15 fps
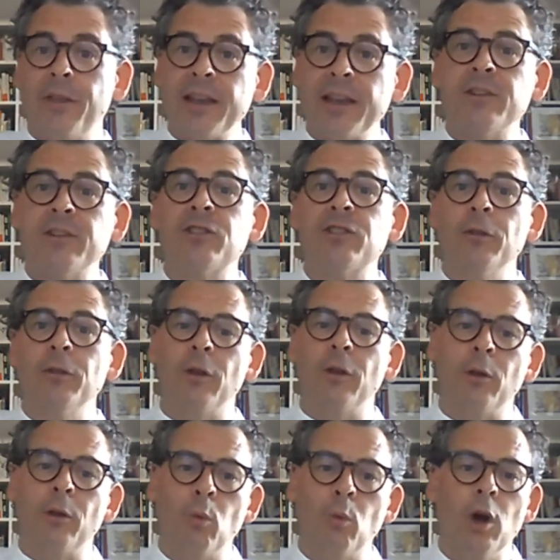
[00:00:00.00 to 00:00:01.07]
things
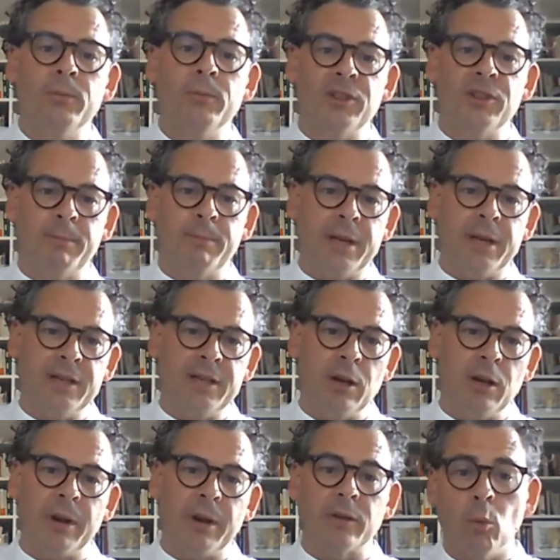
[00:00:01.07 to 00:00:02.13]
that the worms had been
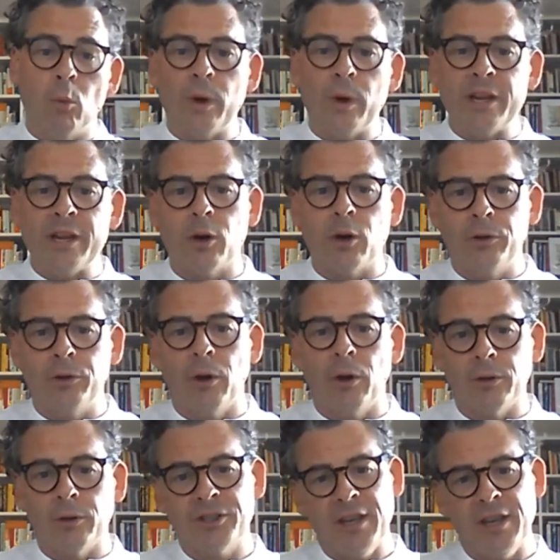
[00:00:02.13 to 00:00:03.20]
doing that we could
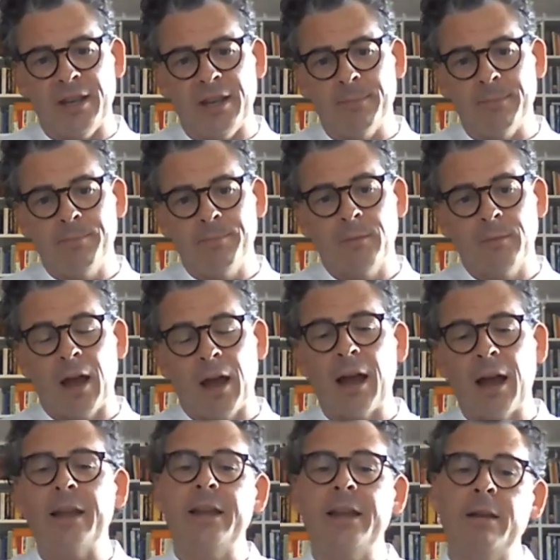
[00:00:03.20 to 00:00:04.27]
not see,
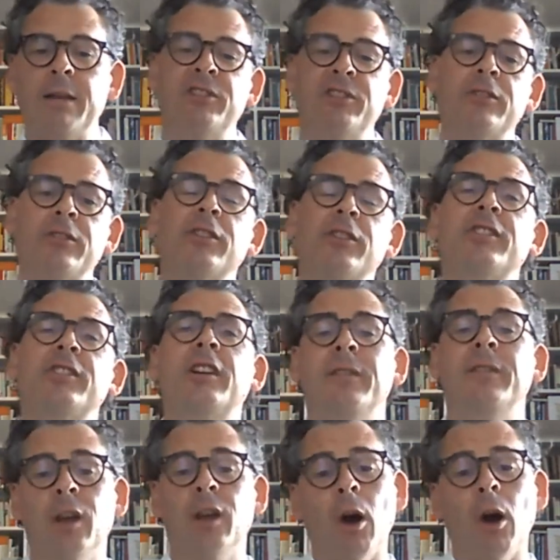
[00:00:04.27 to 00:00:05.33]
i.e. he was
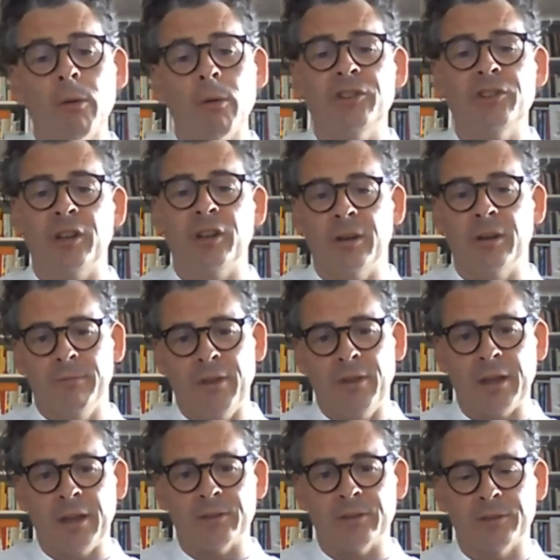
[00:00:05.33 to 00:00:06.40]
interested in the origin of
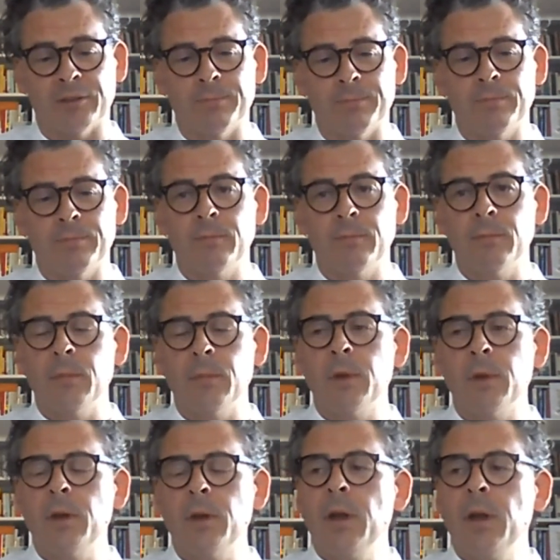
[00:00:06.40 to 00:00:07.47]
things.
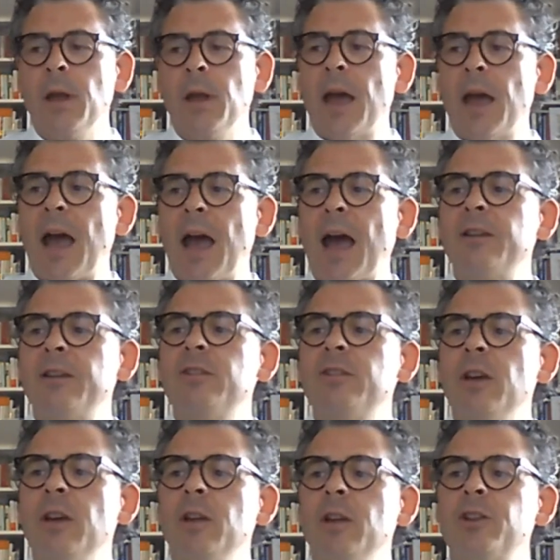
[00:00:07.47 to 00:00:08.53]

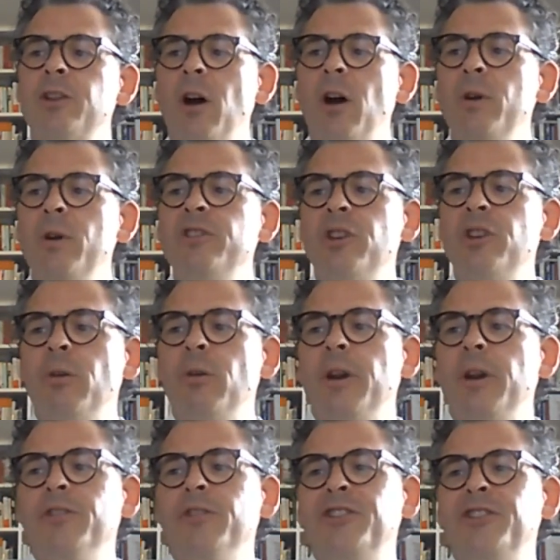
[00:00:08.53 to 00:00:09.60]
And Darwin's
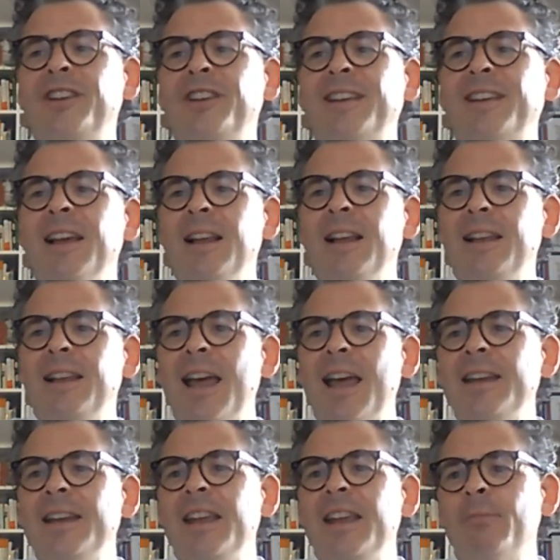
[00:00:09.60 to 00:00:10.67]
curiosity
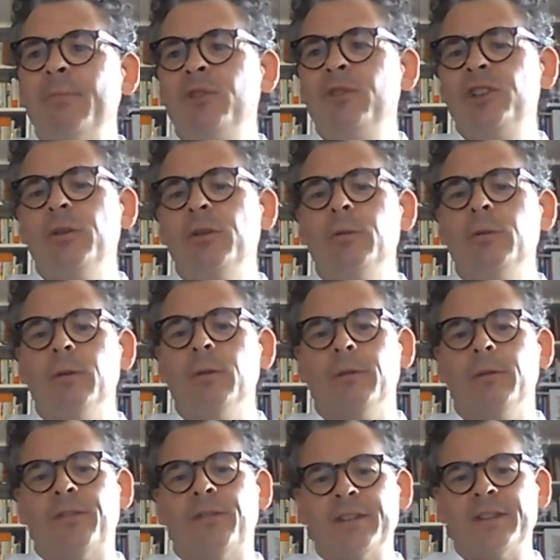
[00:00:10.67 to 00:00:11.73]
led him to
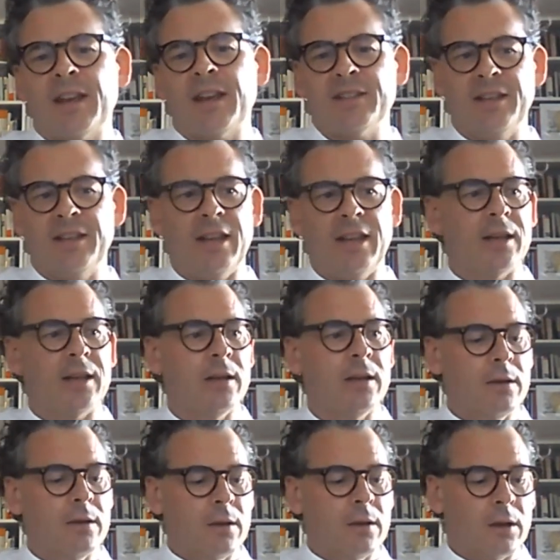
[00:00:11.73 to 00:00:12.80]

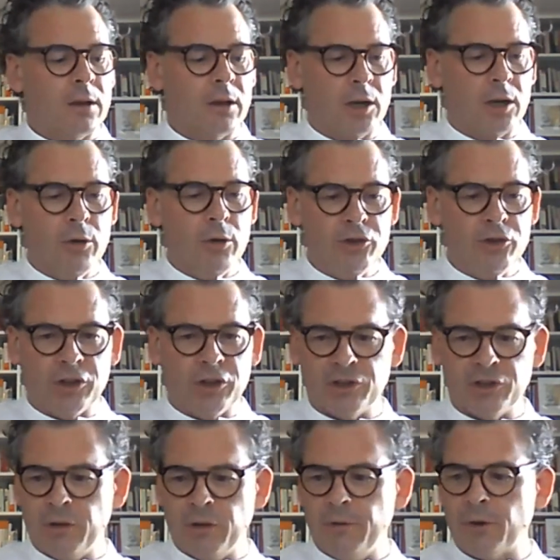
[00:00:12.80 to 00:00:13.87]
fantastic
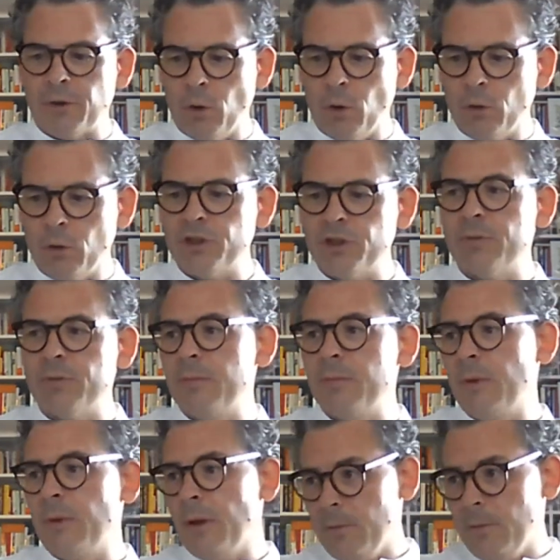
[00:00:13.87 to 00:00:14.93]
conclusions, of course.